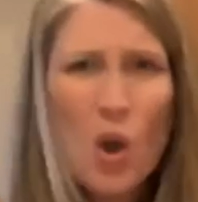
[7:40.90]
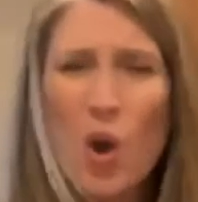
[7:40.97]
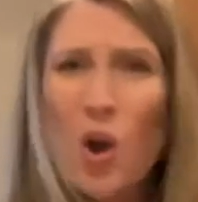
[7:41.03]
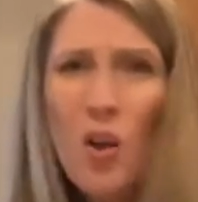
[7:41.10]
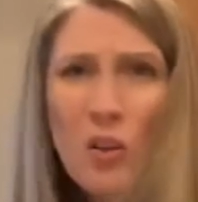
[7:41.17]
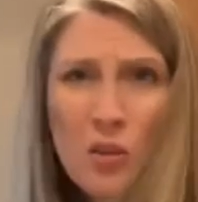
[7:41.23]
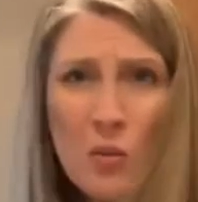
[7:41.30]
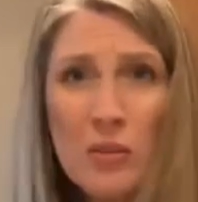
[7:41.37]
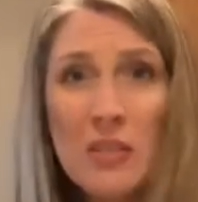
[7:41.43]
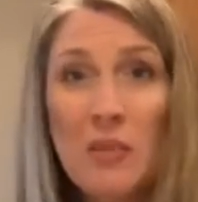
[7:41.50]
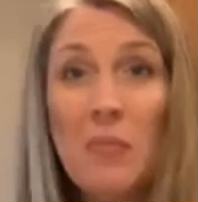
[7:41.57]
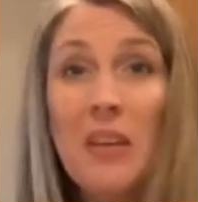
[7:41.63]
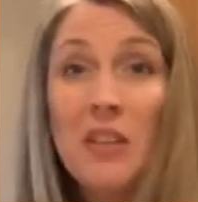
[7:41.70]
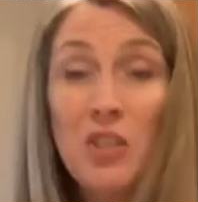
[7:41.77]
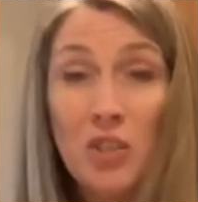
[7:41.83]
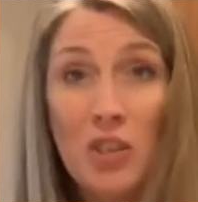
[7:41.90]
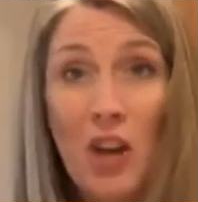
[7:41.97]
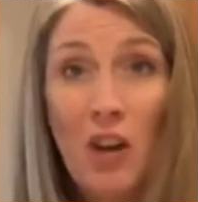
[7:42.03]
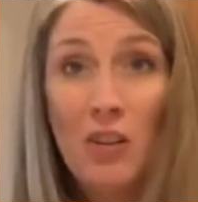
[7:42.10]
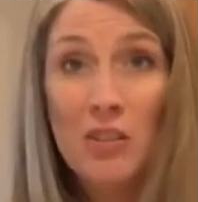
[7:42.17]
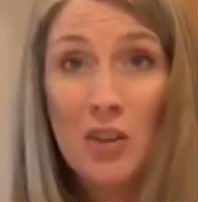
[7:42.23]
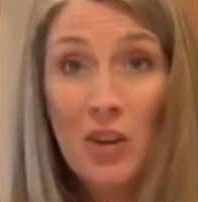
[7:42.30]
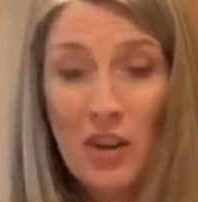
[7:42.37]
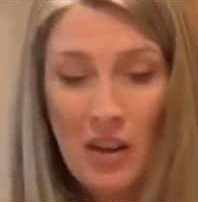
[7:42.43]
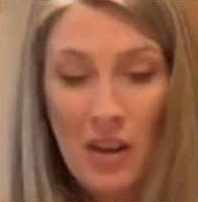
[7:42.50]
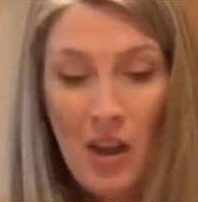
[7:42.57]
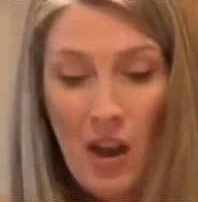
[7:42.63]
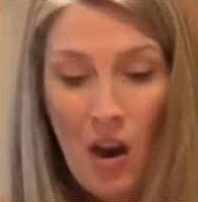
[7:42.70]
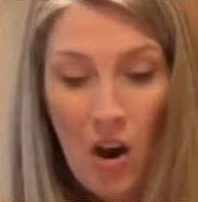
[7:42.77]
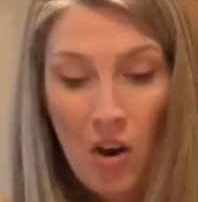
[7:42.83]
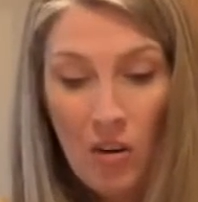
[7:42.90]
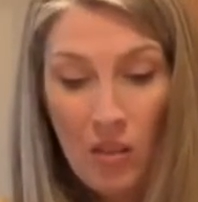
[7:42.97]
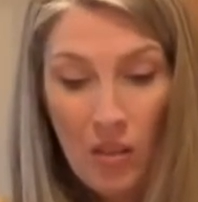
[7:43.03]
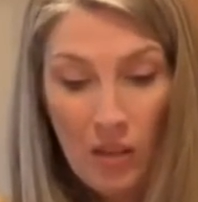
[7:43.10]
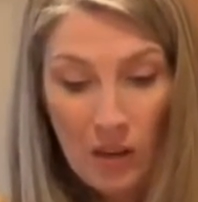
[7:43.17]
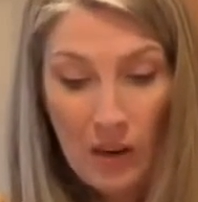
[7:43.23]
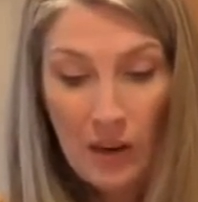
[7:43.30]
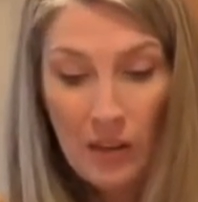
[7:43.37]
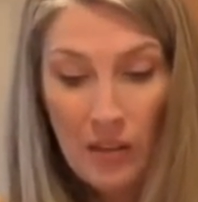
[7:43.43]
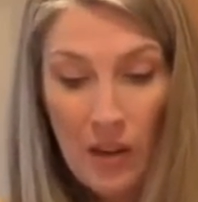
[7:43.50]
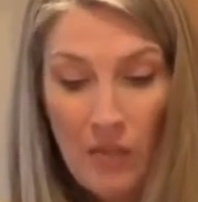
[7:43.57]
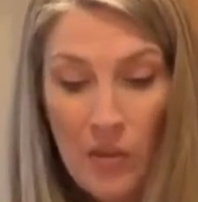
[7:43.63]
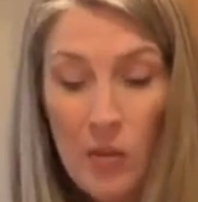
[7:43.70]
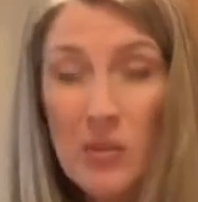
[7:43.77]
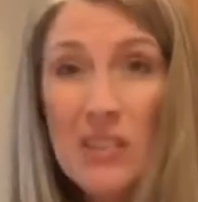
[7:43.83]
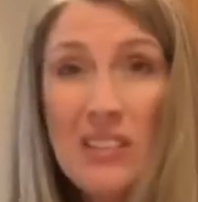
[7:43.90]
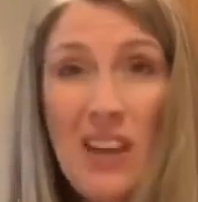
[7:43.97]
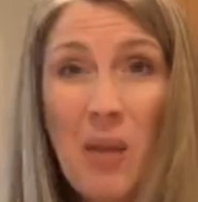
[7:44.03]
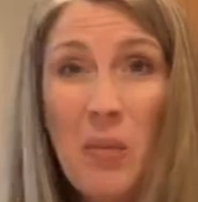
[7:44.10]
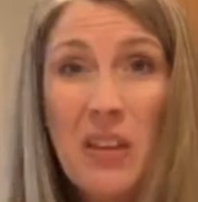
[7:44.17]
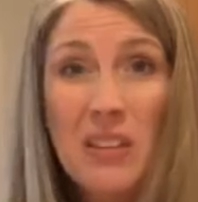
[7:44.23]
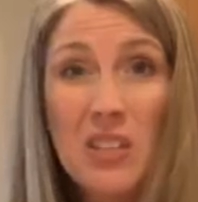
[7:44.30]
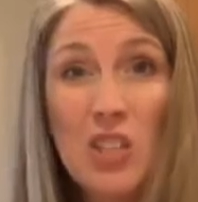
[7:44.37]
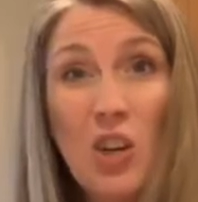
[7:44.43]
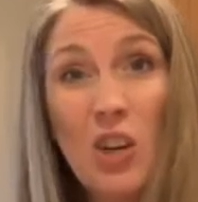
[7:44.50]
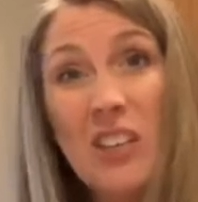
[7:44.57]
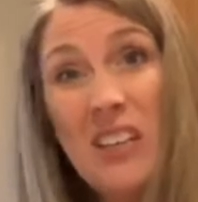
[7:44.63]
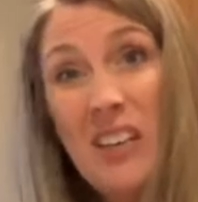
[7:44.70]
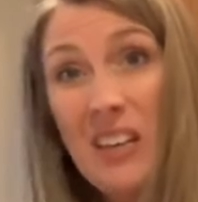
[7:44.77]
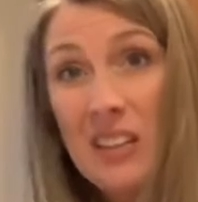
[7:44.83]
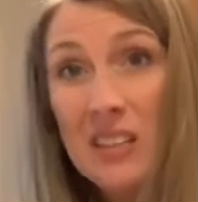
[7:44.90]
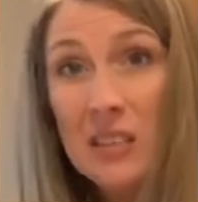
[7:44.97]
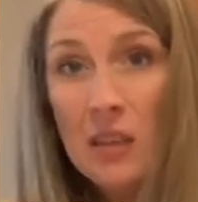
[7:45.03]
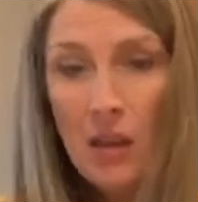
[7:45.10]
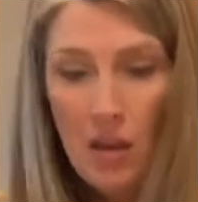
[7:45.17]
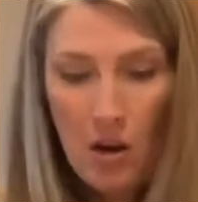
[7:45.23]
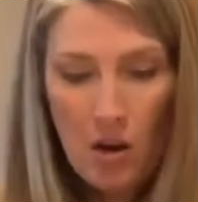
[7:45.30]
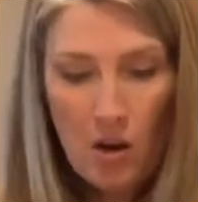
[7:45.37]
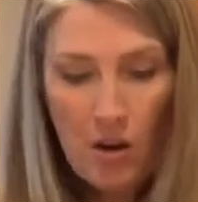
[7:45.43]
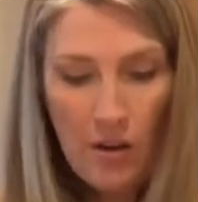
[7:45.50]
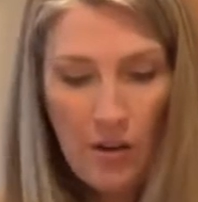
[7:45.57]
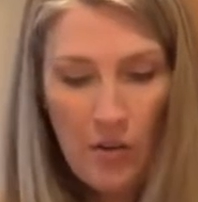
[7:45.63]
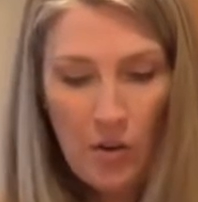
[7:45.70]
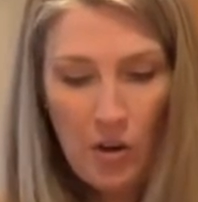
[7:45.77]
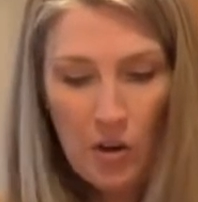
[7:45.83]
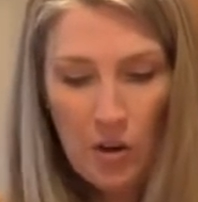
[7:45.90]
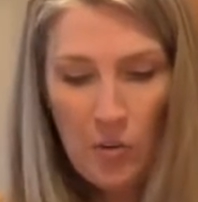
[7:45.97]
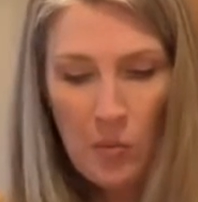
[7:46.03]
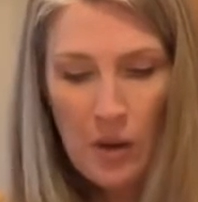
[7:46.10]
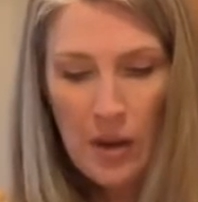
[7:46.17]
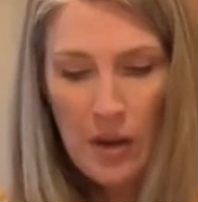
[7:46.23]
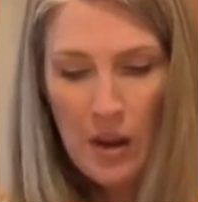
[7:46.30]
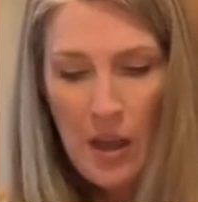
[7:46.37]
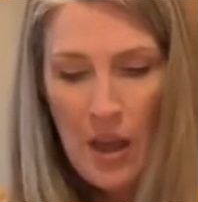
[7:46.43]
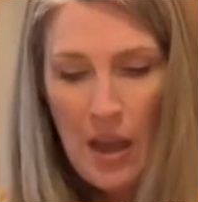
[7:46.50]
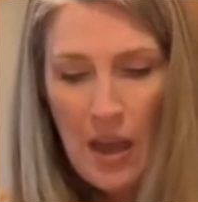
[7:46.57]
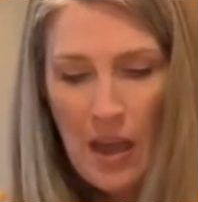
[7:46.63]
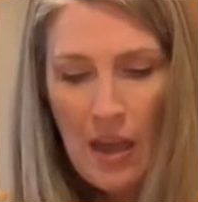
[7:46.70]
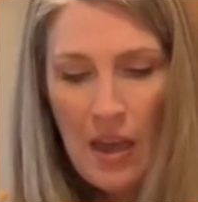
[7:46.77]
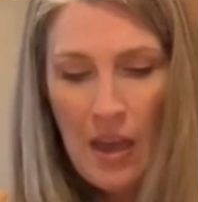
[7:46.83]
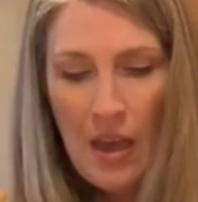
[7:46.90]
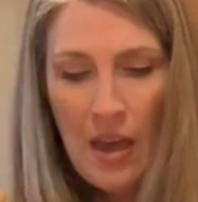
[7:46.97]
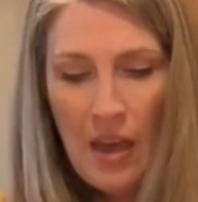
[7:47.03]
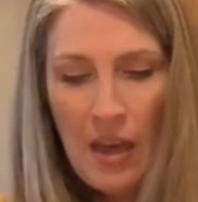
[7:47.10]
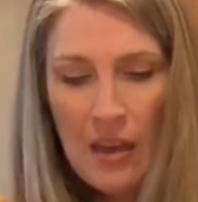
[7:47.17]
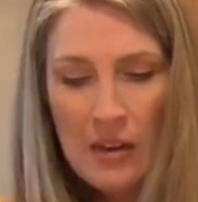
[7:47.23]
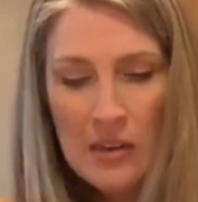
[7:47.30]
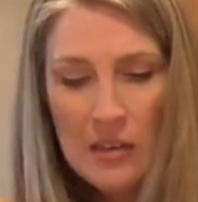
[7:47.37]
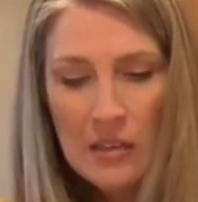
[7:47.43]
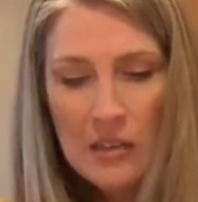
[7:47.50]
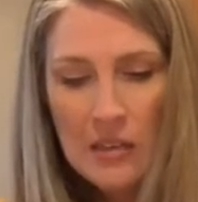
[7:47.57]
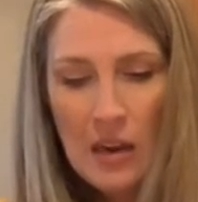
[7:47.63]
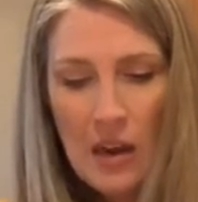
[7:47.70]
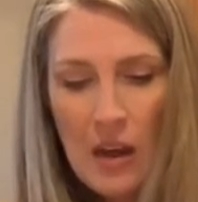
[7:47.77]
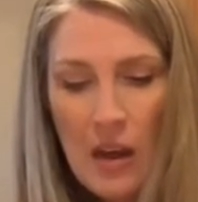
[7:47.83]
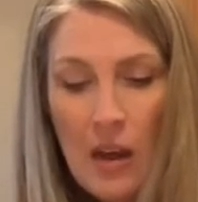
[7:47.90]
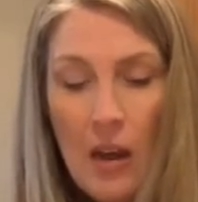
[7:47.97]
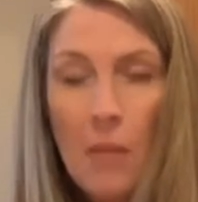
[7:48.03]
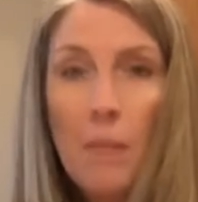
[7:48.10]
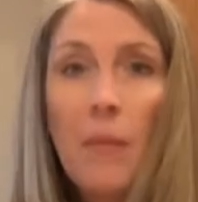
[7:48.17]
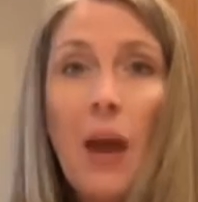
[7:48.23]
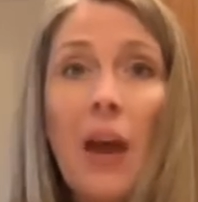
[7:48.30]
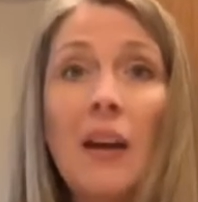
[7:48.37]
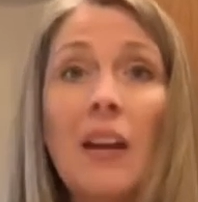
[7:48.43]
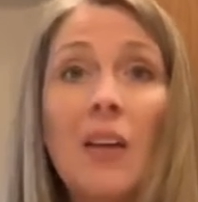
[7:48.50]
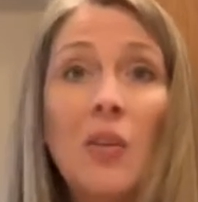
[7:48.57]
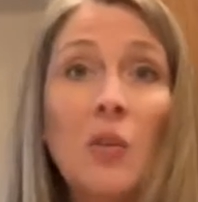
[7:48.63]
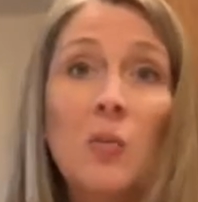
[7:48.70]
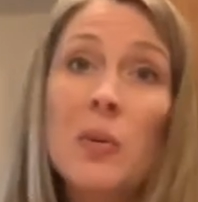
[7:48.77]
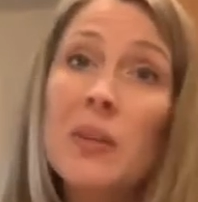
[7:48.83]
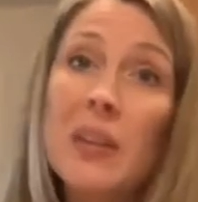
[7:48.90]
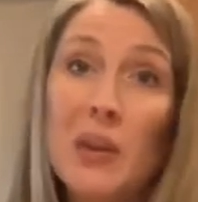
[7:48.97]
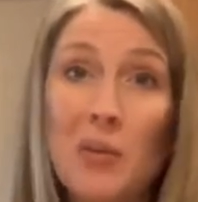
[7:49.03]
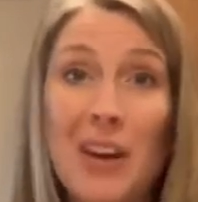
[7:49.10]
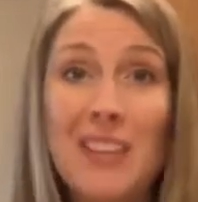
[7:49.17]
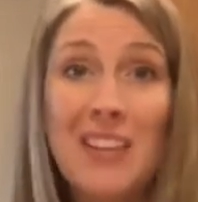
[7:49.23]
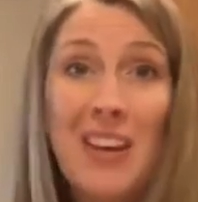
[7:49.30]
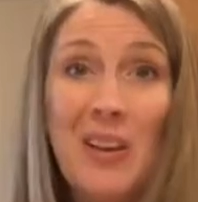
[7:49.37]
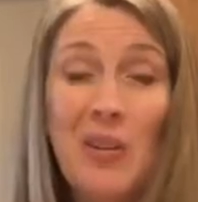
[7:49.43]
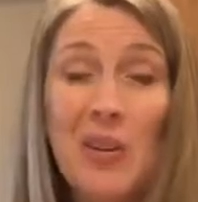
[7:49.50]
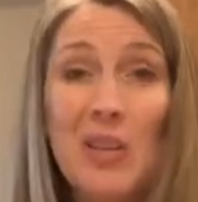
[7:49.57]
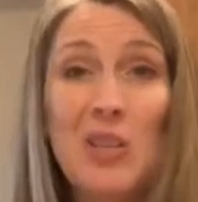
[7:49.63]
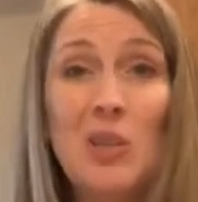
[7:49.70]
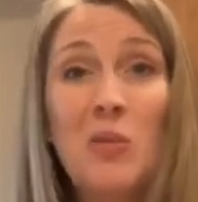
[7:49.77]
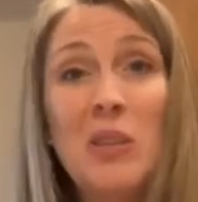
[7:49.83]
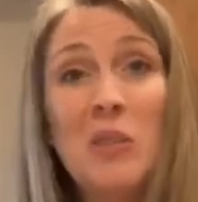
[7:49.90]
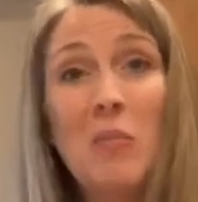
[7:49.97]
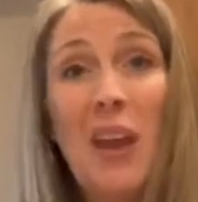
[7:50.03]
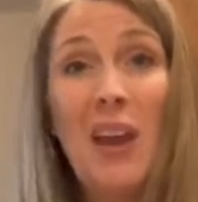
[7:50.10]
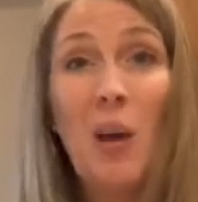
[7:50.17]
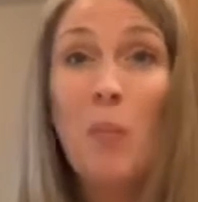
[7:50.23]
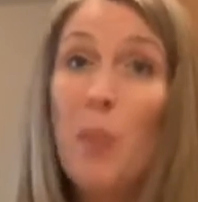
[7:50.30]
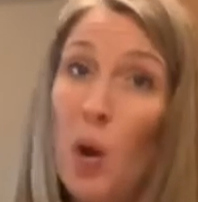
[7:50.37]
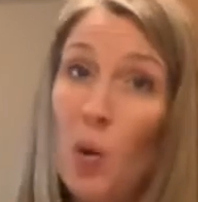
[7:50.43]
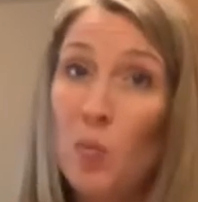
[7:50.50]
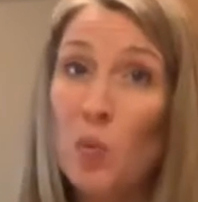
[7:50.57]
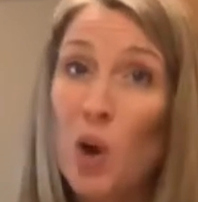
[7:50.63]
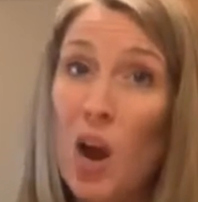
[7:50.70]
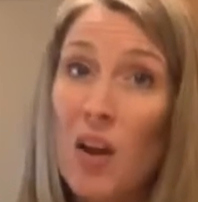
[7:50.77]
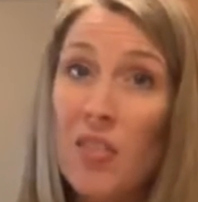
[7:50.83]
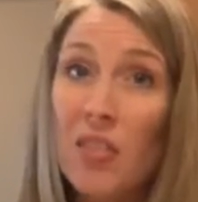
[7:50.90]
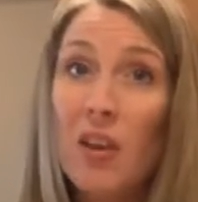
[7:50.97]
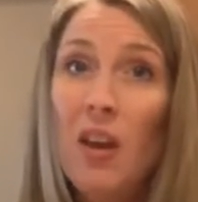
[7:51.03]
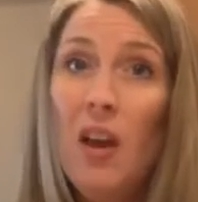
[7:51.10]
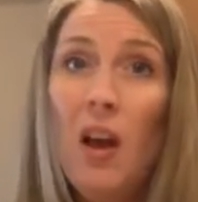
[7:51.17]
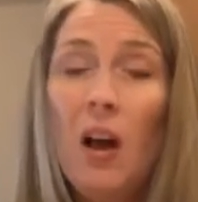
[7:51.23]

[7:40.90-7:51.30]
all sorts of meats. Your dogs are gonna love those. Salmon, sardines are another good one. And another really great thing you can do is make a bone broth,